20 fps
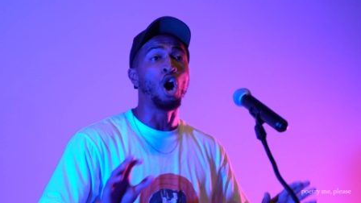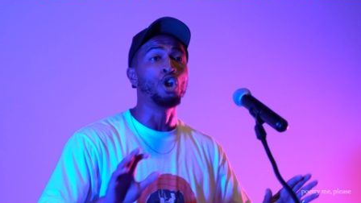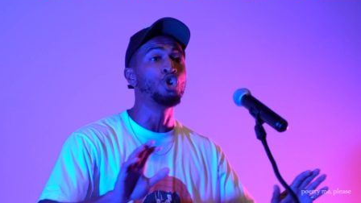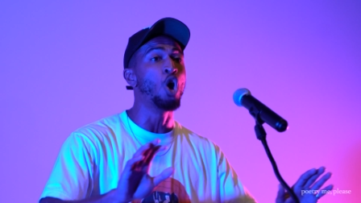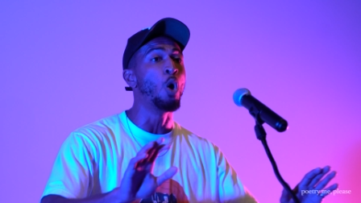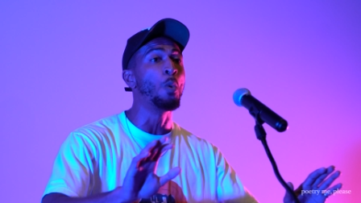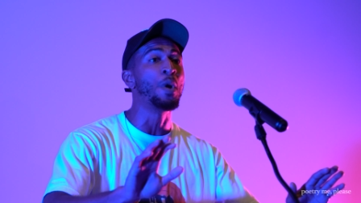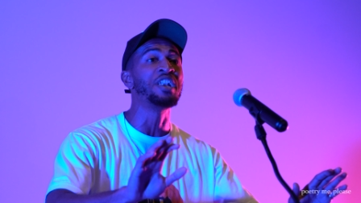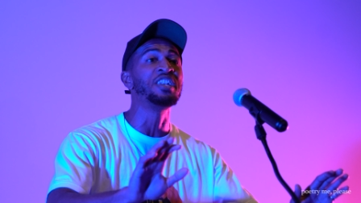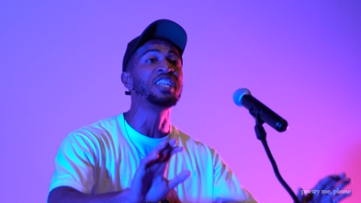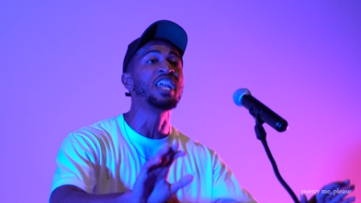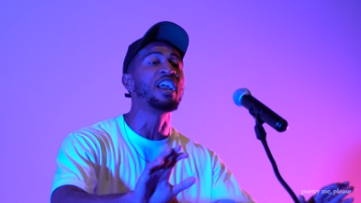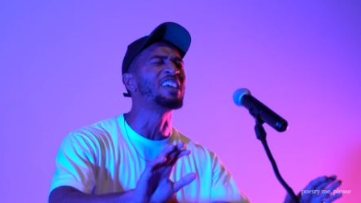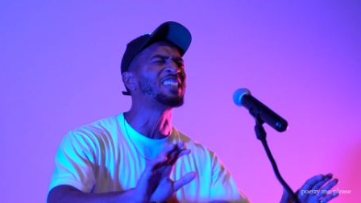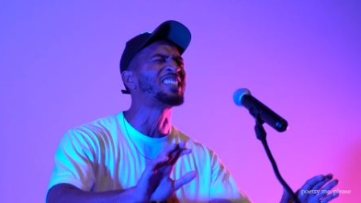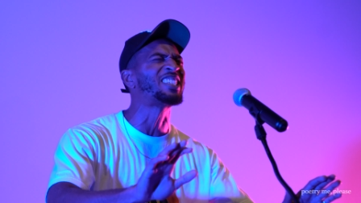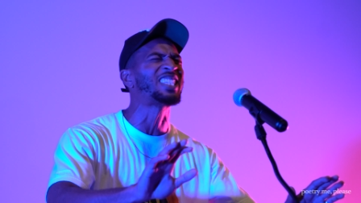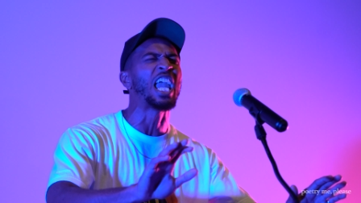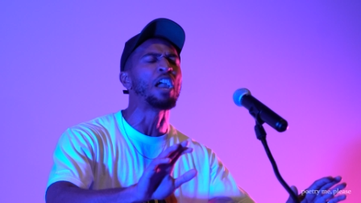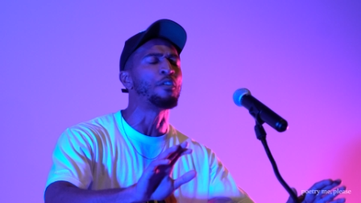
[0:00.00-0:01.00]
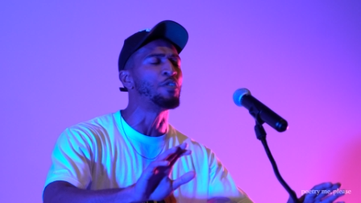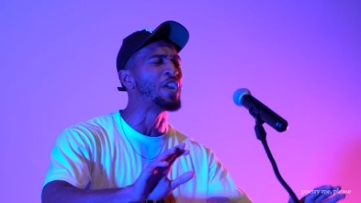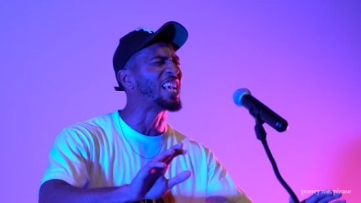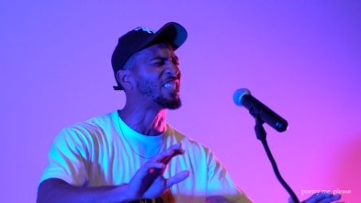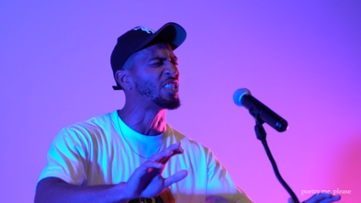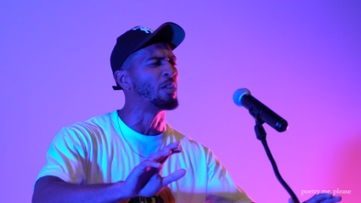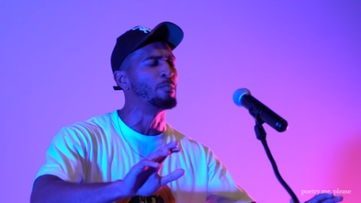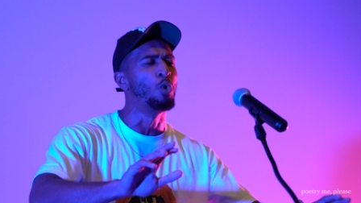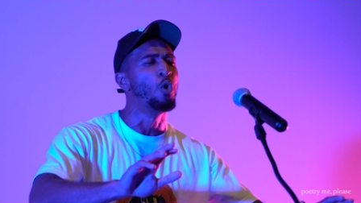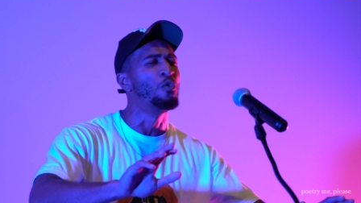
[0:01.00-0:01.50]
are nowhere near as scary
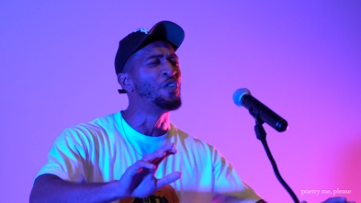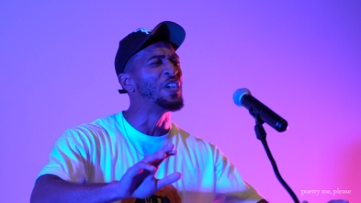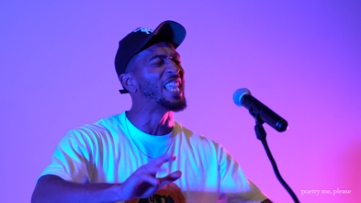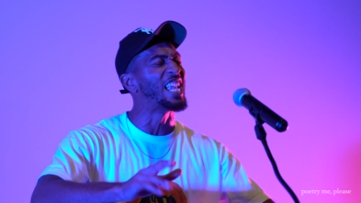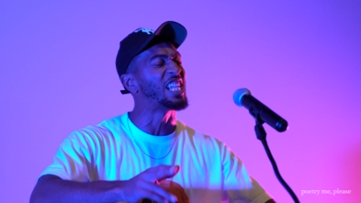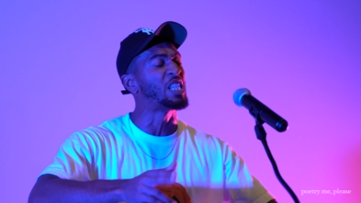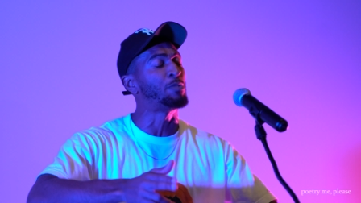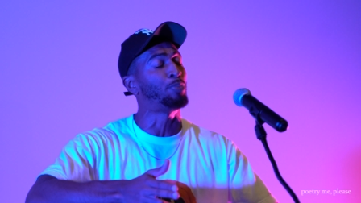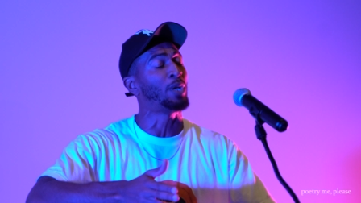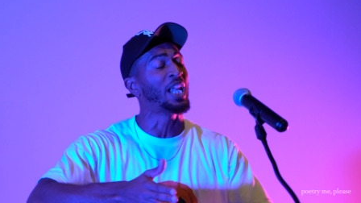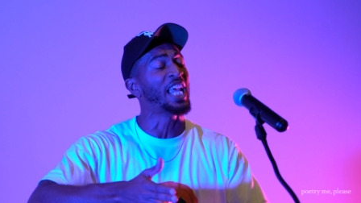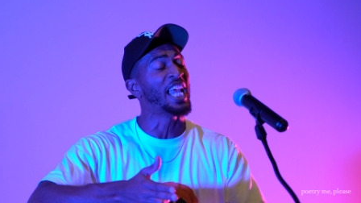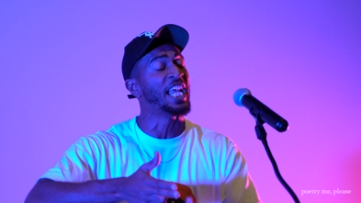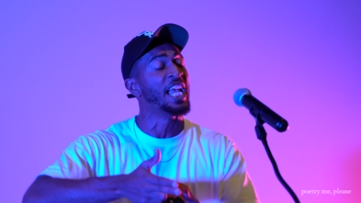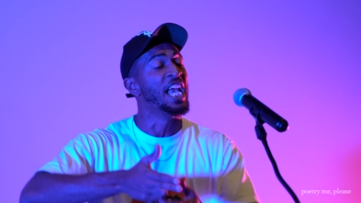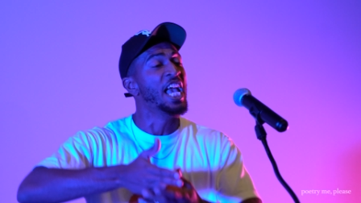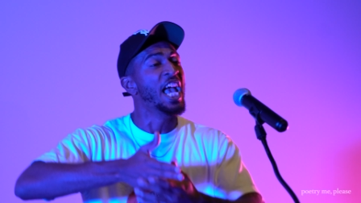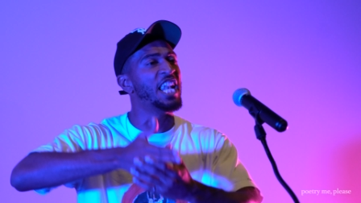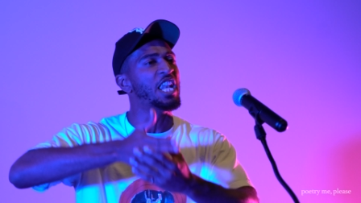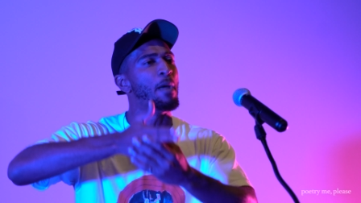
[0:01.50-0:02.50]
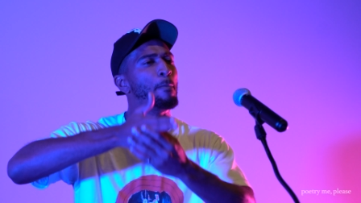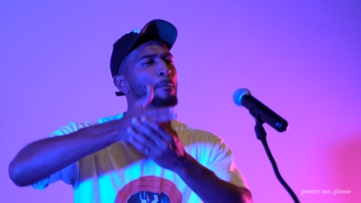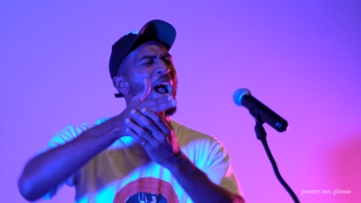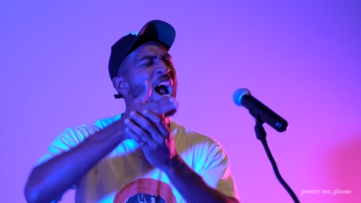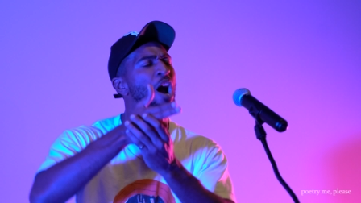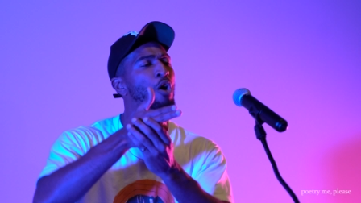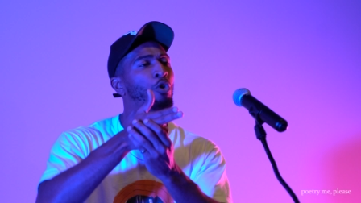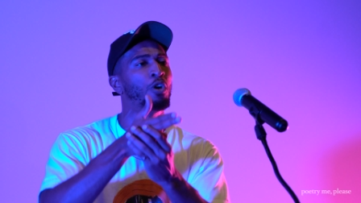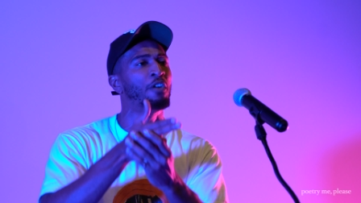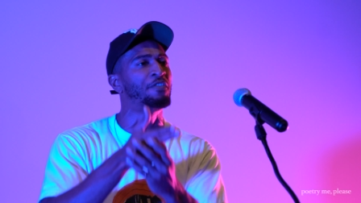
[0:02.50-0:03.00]
as the movie that is playing in the
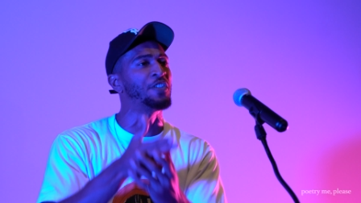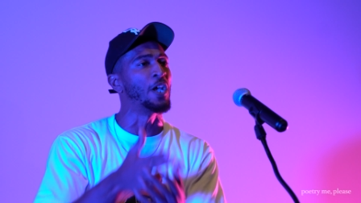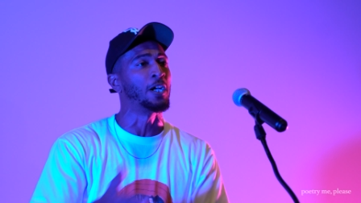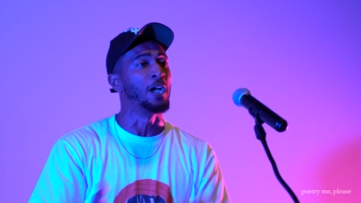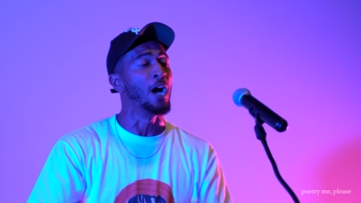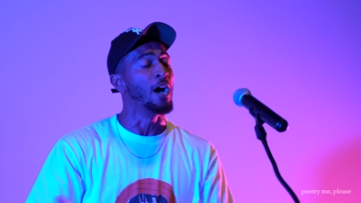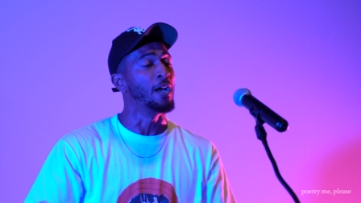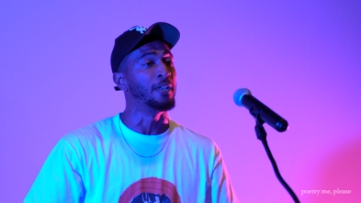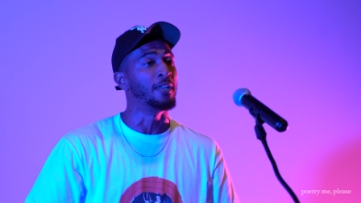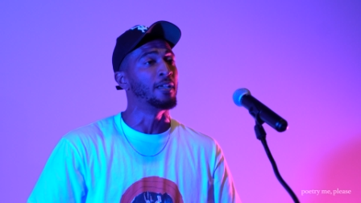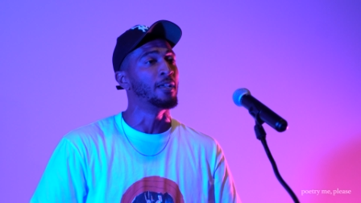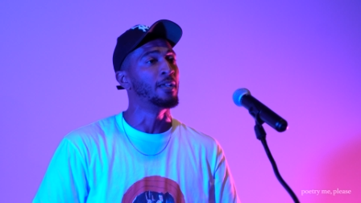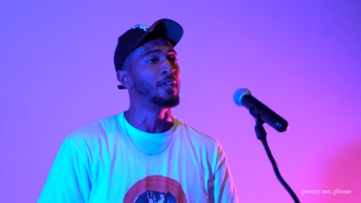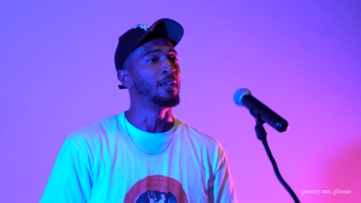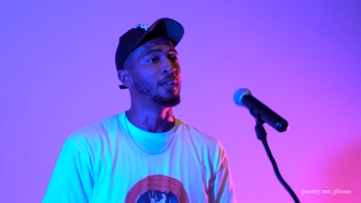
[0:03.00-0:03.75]
barrel of your gun,